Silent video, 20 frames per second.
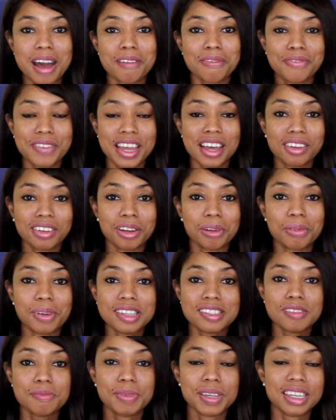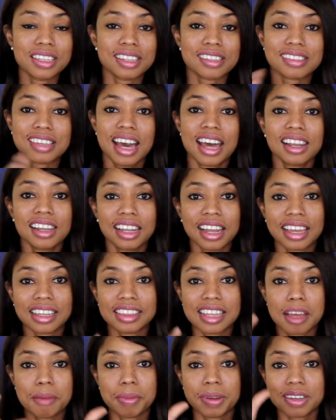I found a recipe that's kind of
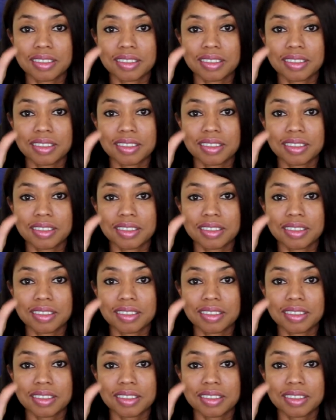like that,